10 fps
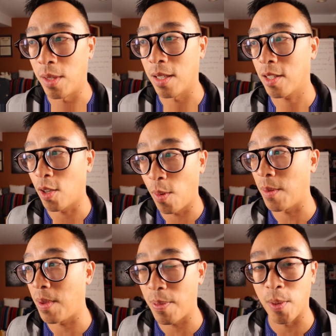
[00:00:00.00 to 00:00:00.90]
which is so
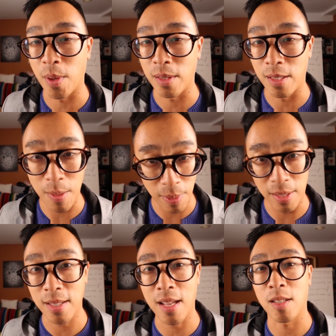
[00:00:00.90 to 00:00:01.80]
many people were deeply
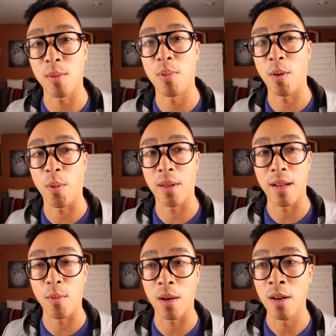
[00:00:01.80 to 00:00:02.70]
discounted to the point where
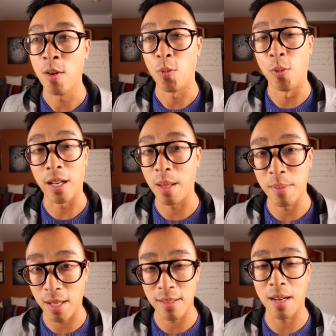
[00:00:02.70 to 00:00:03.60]
they were running
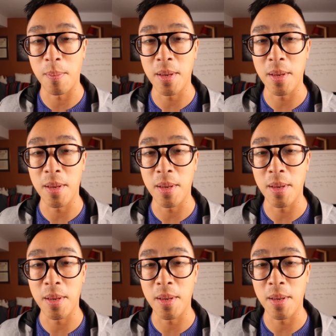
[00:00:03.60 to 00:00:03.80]
themselves out of